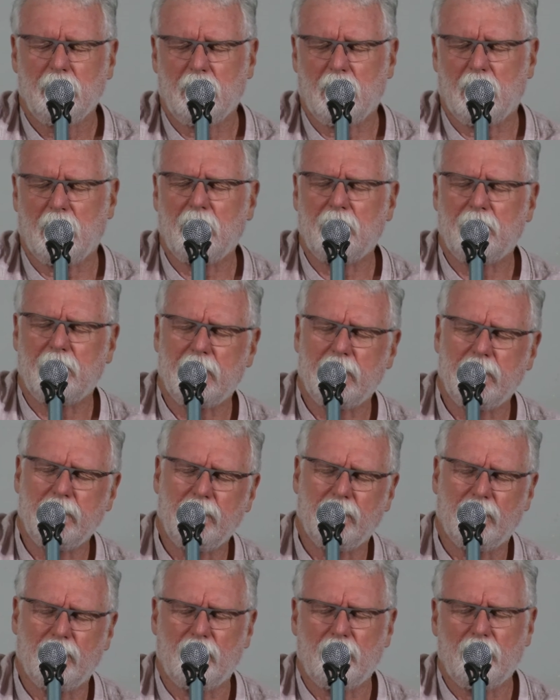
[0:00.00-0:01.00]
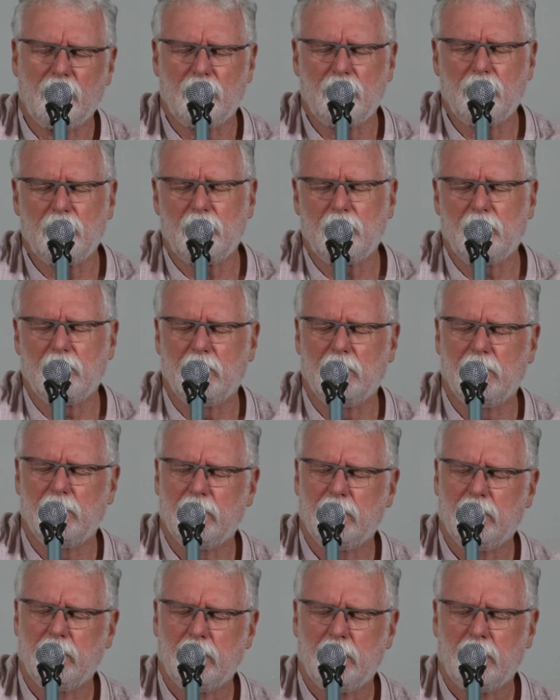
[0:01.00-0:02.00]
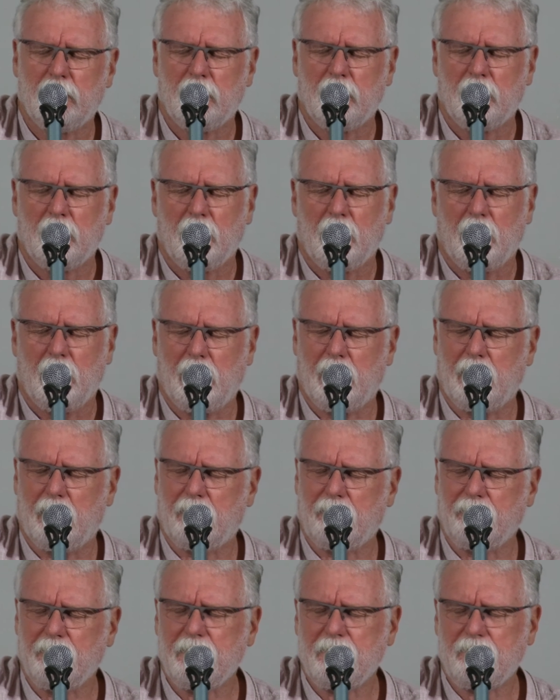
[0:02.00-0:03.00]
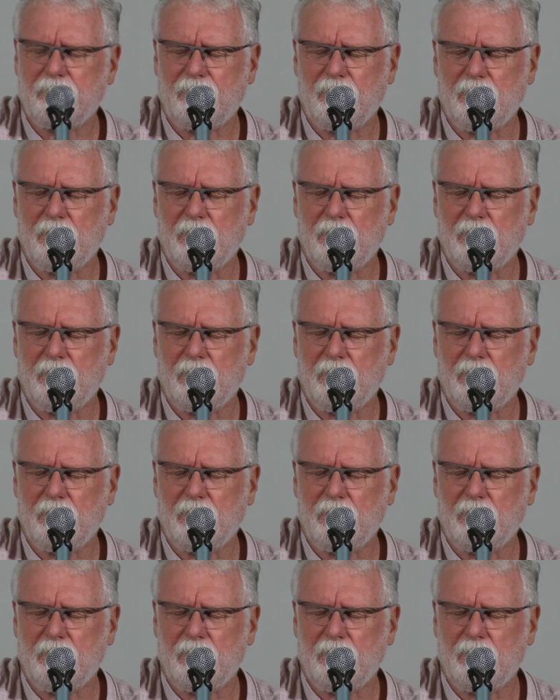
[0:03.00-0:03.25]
Now I know how it